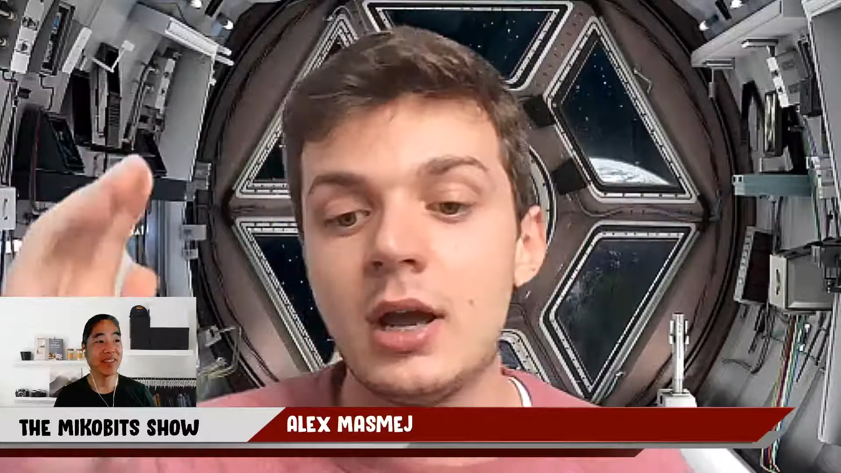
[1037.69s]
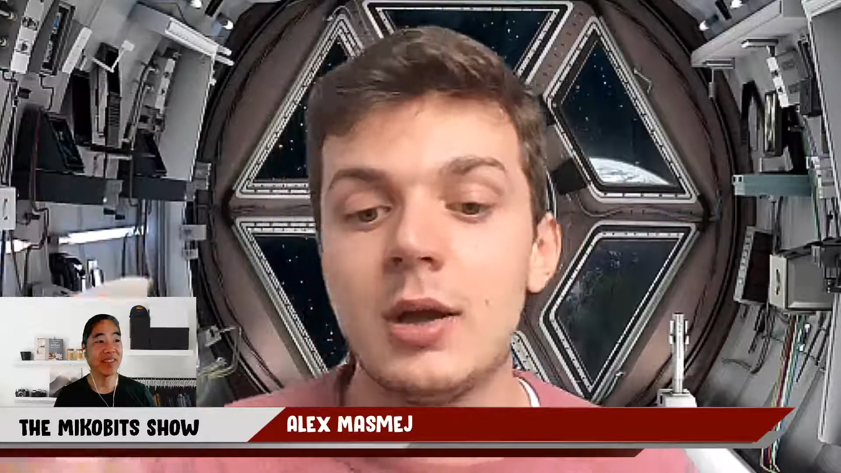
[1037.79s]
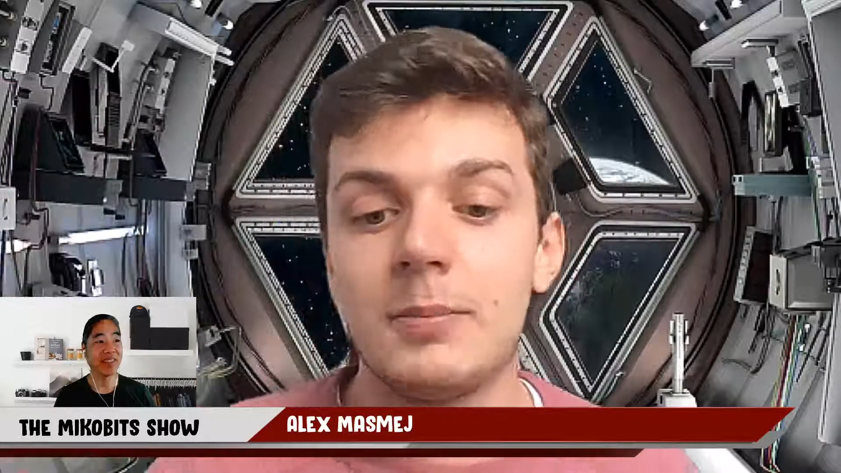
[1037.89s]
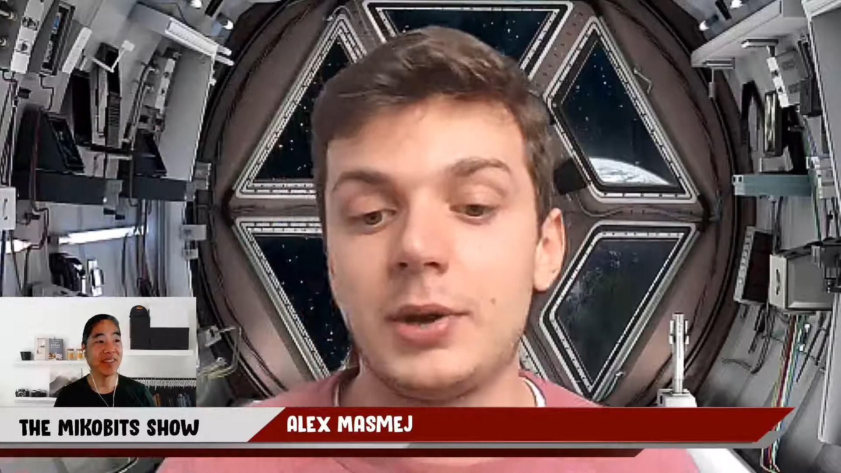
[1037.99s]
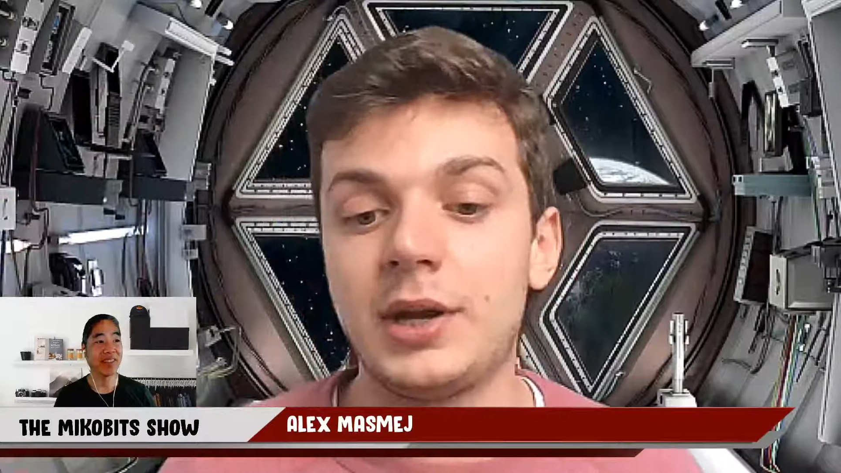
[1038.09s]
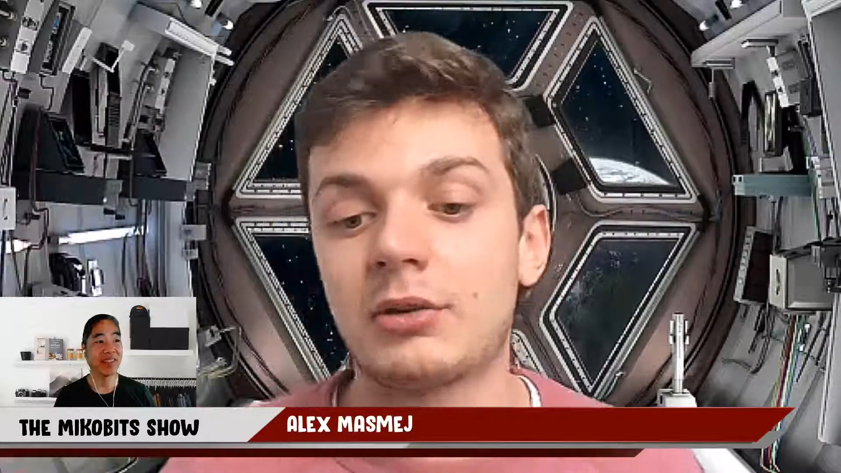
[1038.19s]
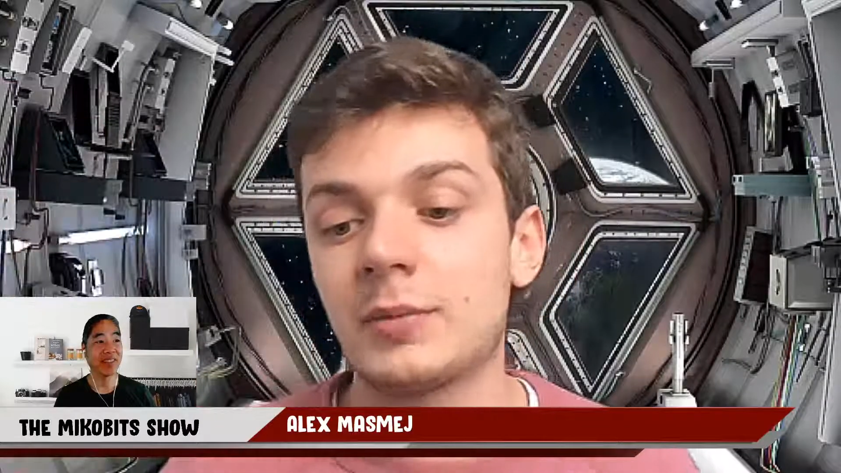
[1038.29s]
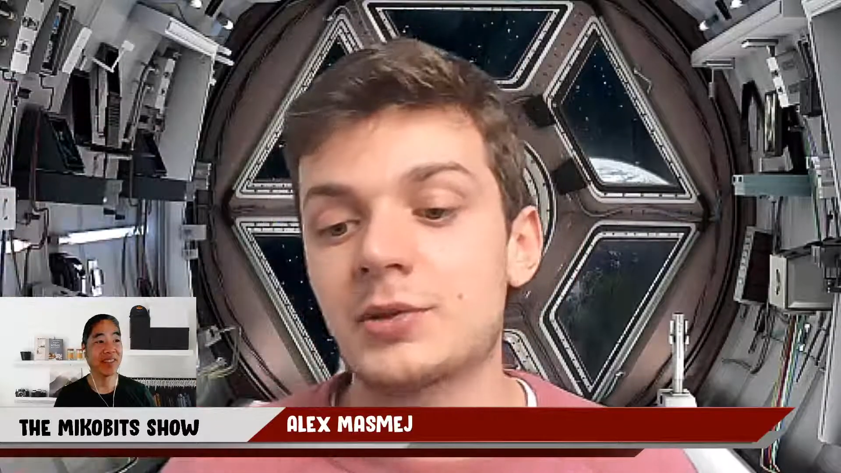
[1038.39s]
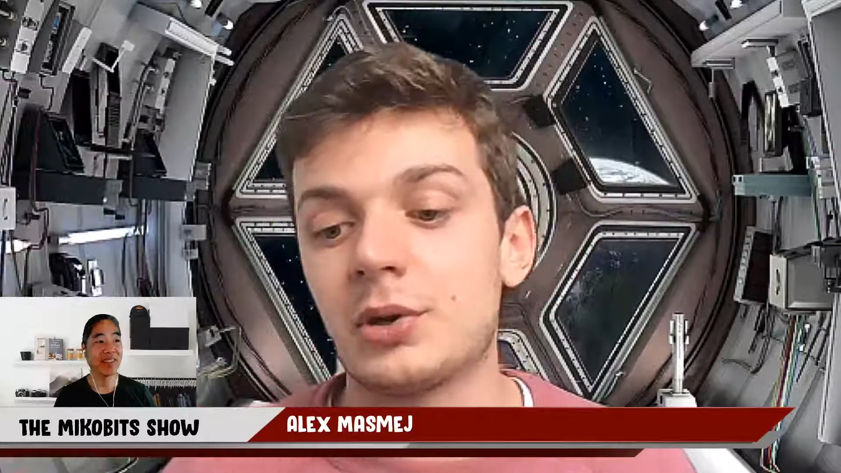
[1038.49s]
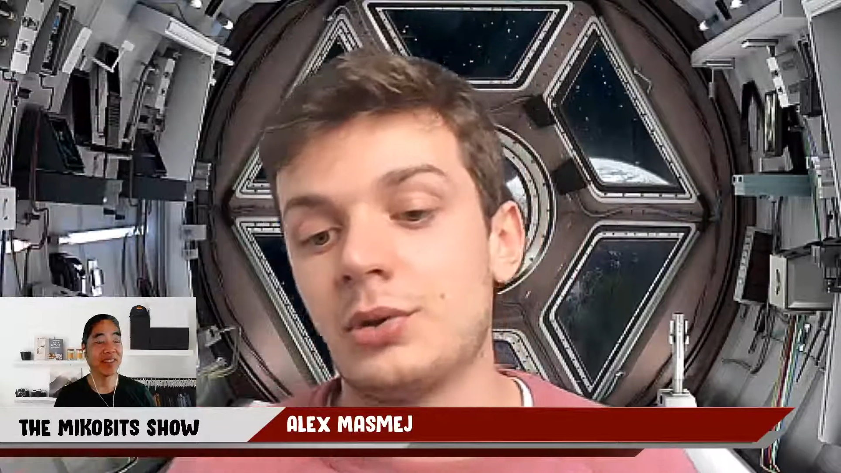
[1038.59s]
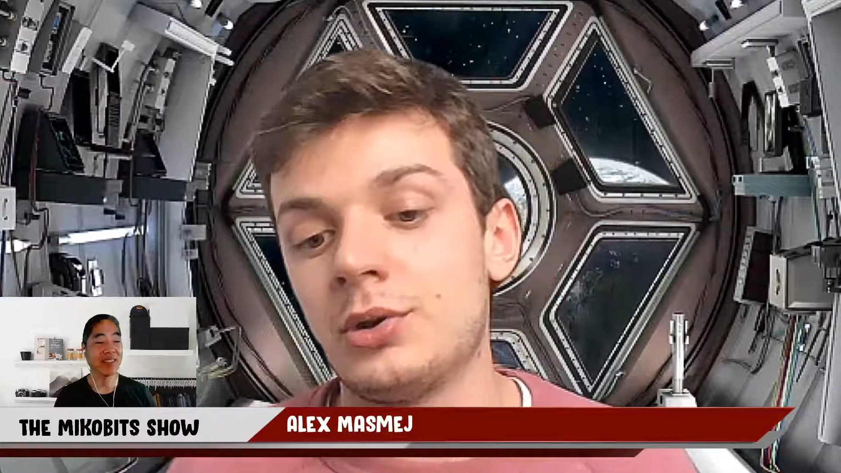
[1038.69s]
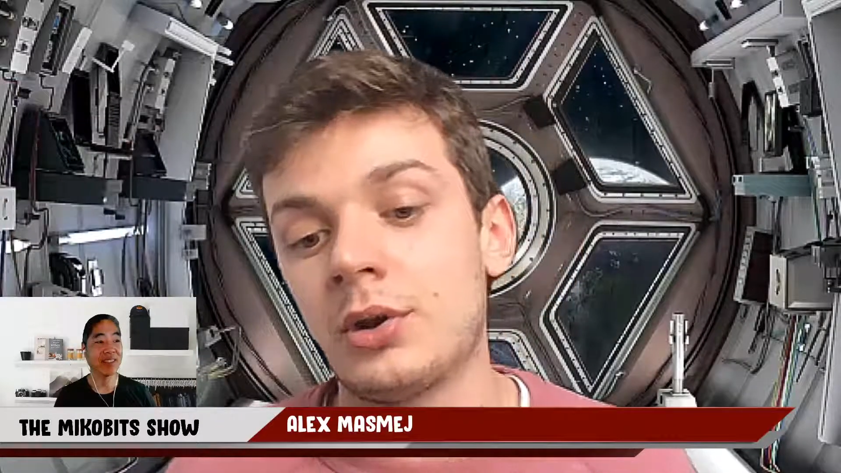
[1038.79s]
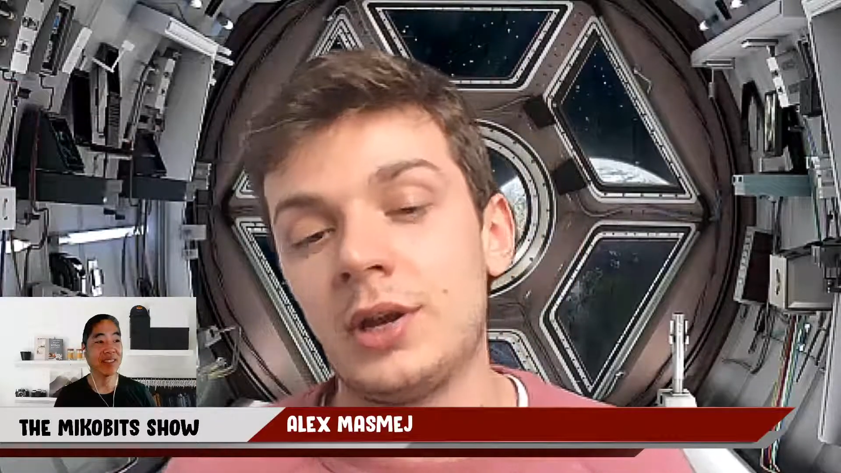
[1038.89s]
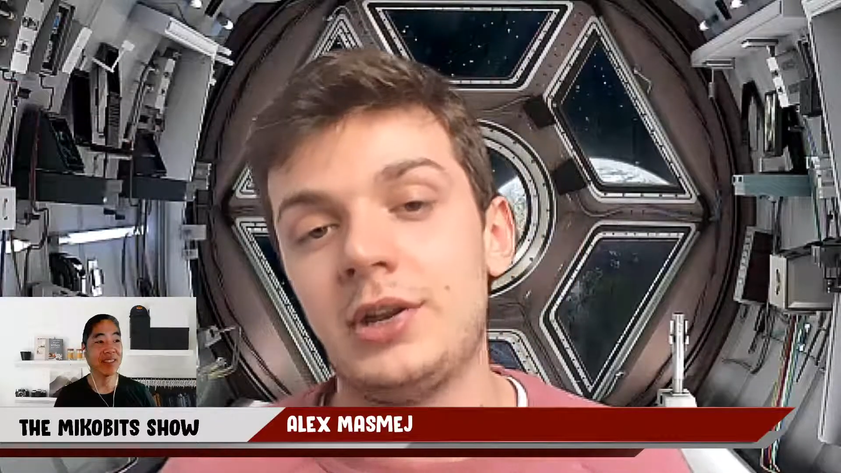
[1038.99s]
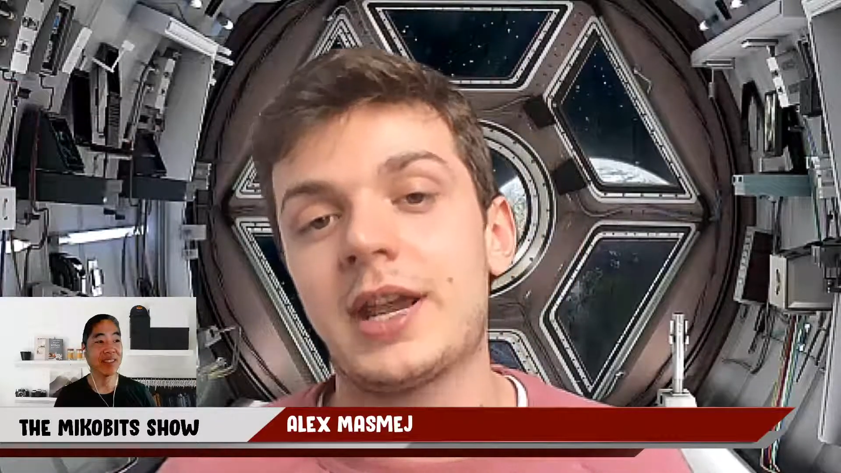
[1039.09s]
But in crypto, not
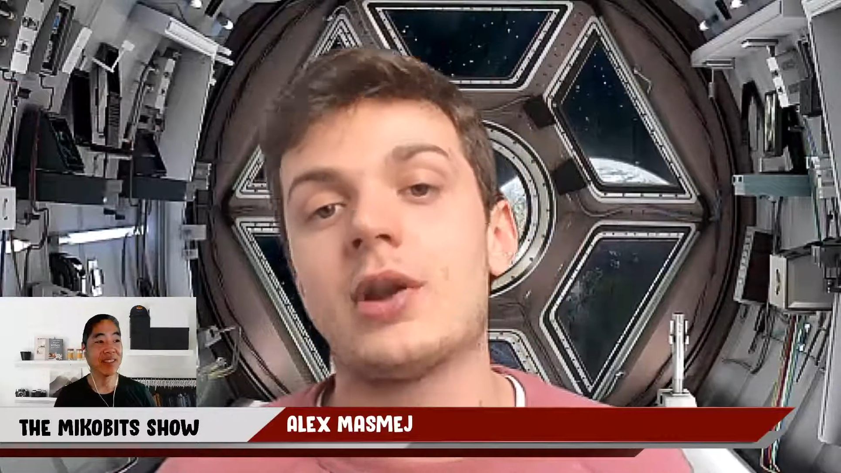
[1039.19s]
only you can